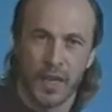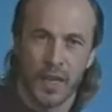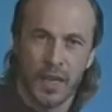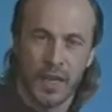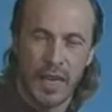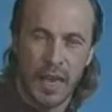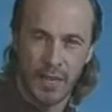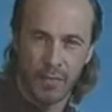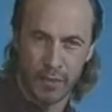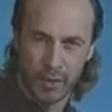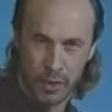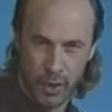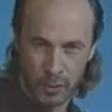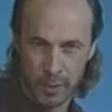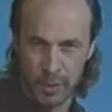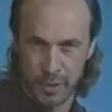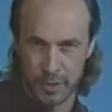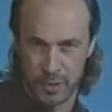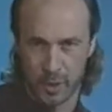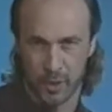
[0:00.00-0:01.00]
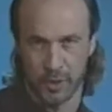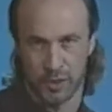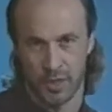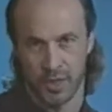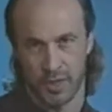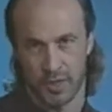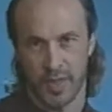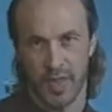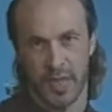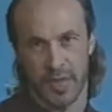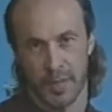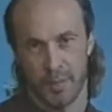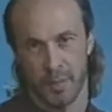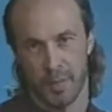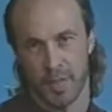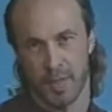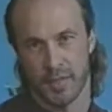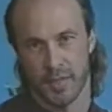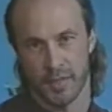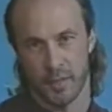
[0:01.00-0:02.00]
You have the dummy strokes that are taking
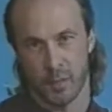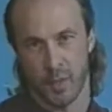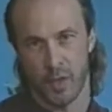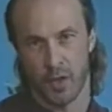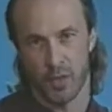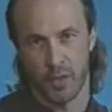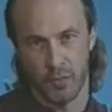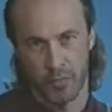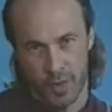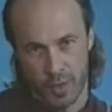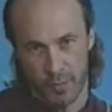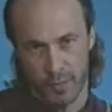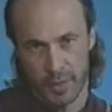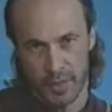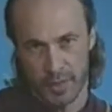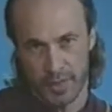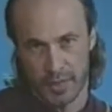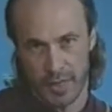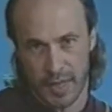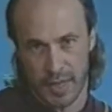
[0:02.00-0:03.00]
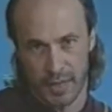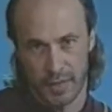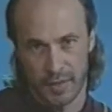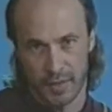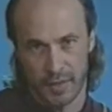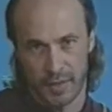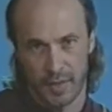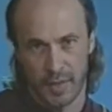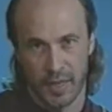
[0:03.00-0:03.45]
place as well on the rhythm of this hand.